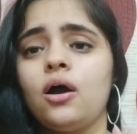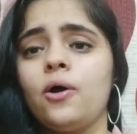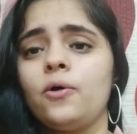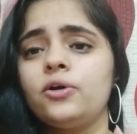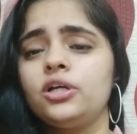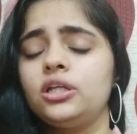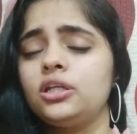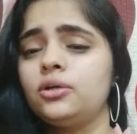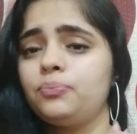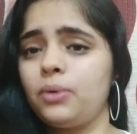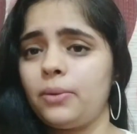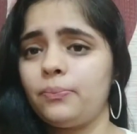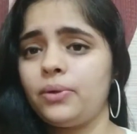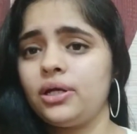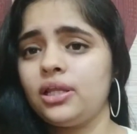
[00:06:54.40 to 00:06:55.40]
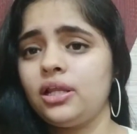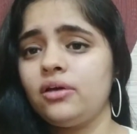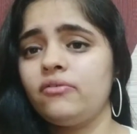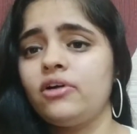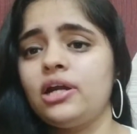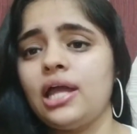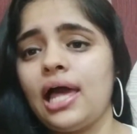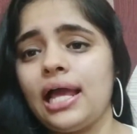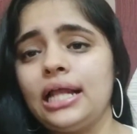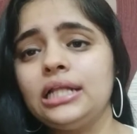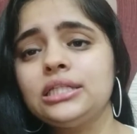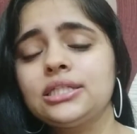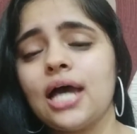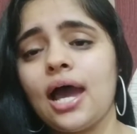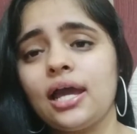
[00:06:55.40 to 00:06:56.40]
in paper delivered
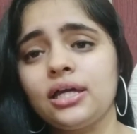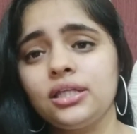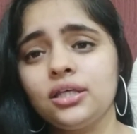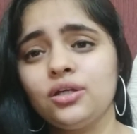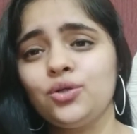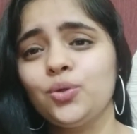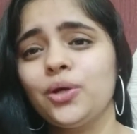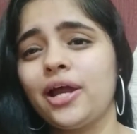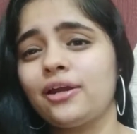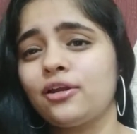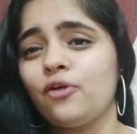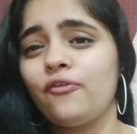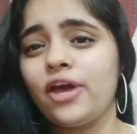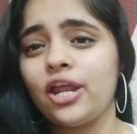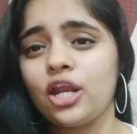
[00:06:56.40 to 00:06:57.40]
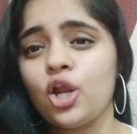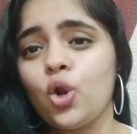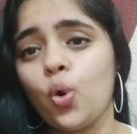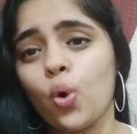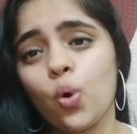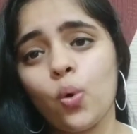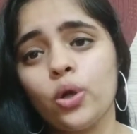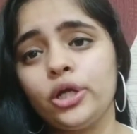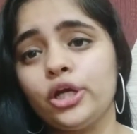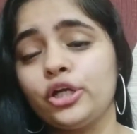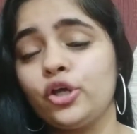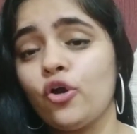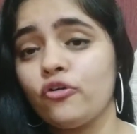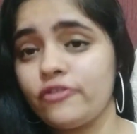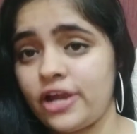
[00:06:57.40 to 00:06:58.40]
IELTS, either you get a very low
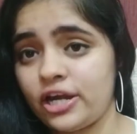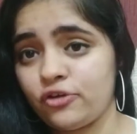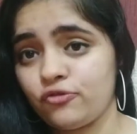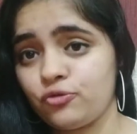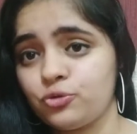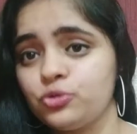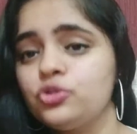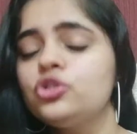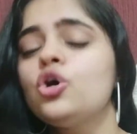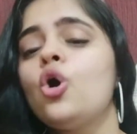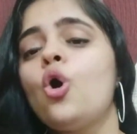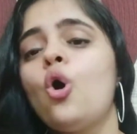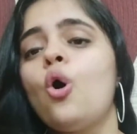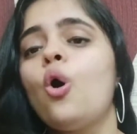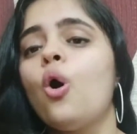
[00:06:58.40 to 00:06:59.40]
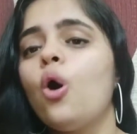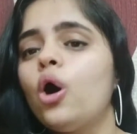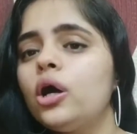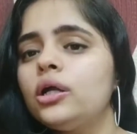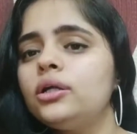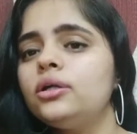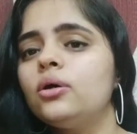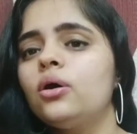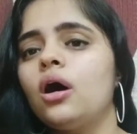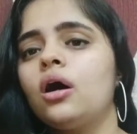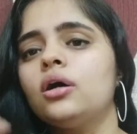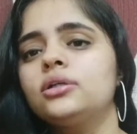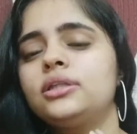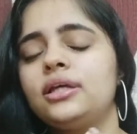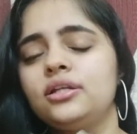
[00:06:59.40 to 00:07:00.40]
quality of headphones, or
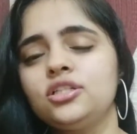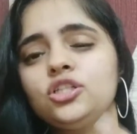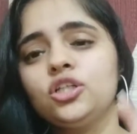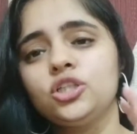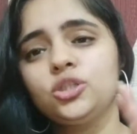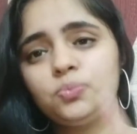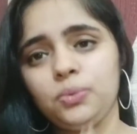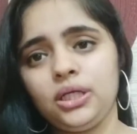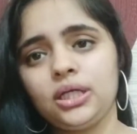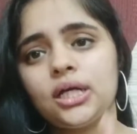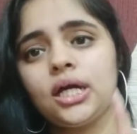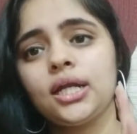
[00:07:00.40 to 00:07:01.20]
there is a speaker